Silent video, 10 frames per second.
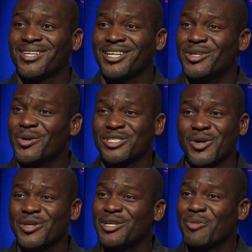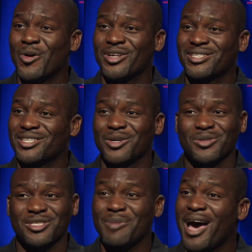You know, it's early in the morning, you know,
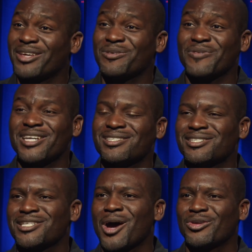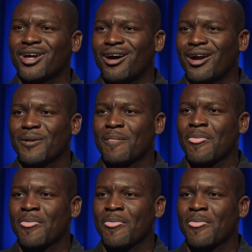a smile on your face and a smile on your heart.